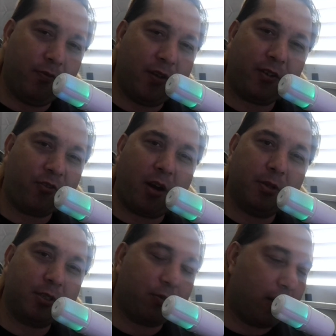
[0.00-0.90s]
Vivek
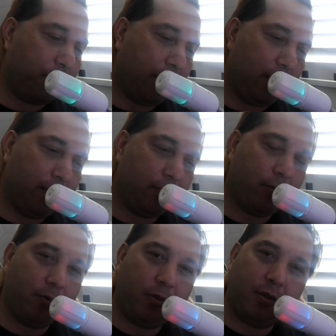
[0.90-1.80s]
Ramaswamy,
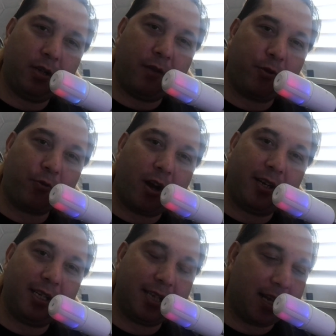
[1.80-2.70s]
Governor
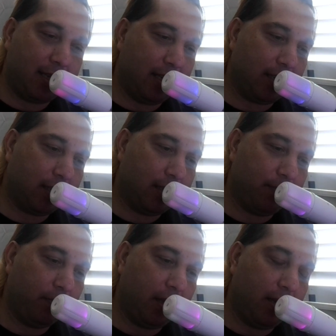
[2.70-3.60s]
Ron DeSantis.
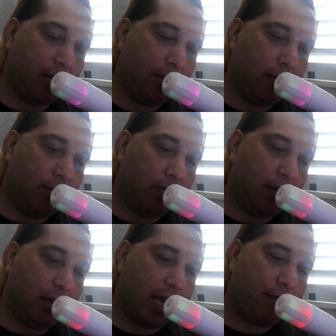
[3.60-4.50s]

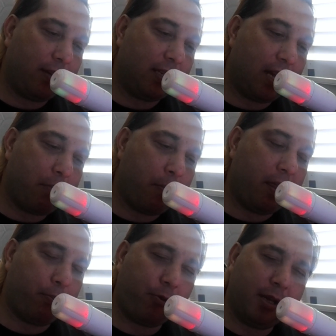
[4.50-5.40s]
Every time I'm
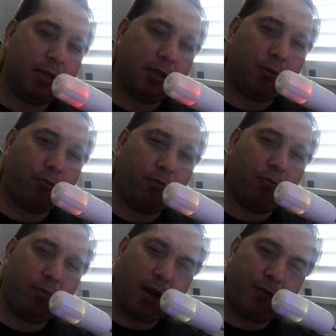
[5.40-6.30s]
in the presence of
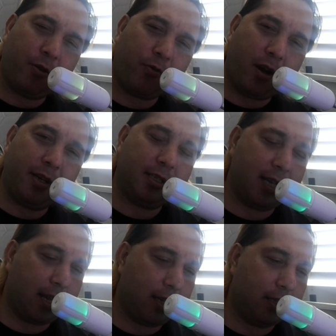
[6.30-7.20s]
Governor Ron
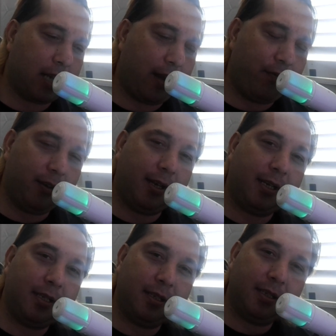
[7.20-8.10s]
DeSantis, I feel
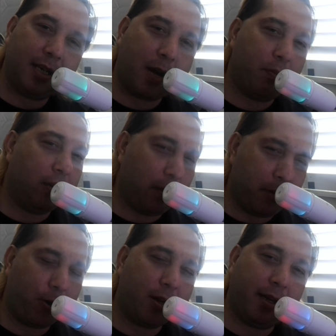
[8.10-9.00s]
like I'm an
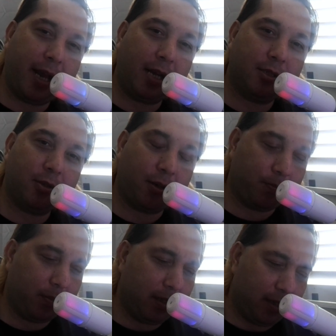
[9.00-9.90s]
American gangster.
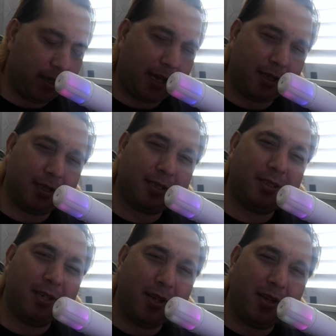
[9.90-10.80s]
Like
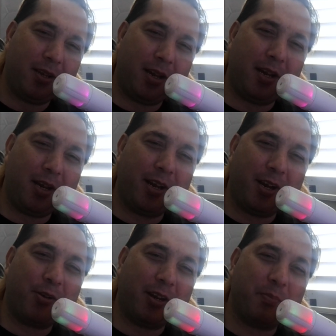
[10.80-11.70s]
this,
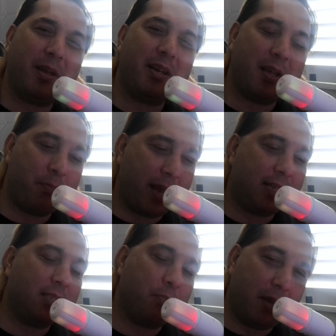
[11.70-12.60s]
you know what I mean? It
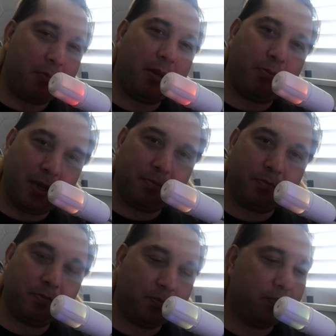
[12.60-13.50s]
makes the men be
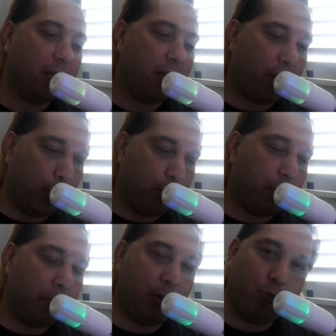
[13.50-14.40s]
men, the
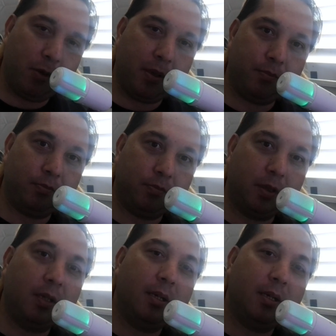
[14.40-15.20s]
women be women,